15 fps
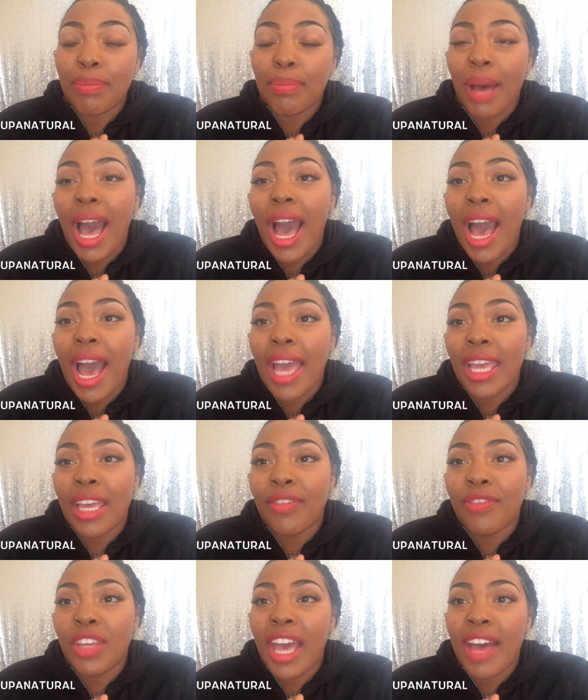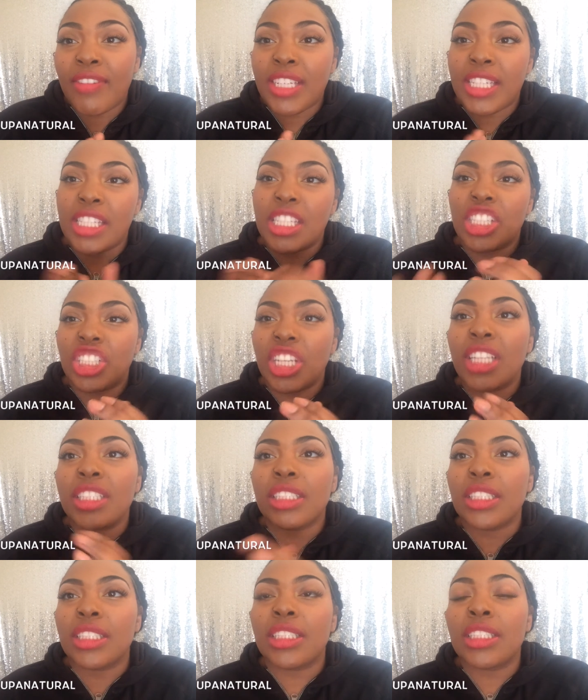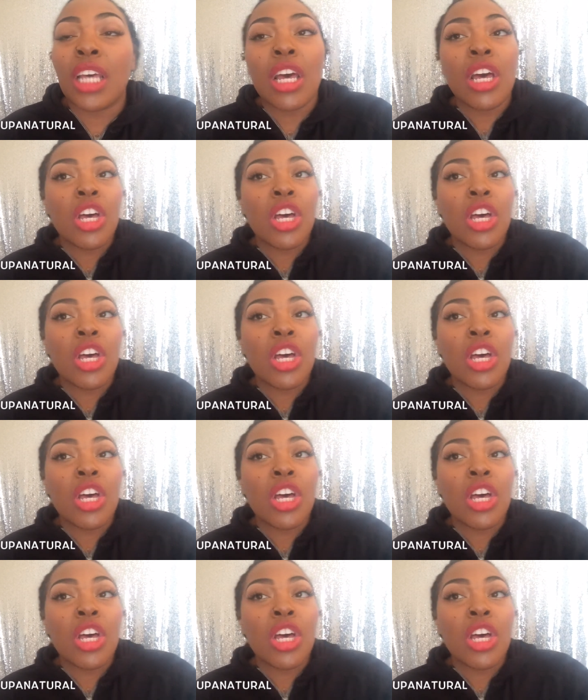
by if you have any suggestions.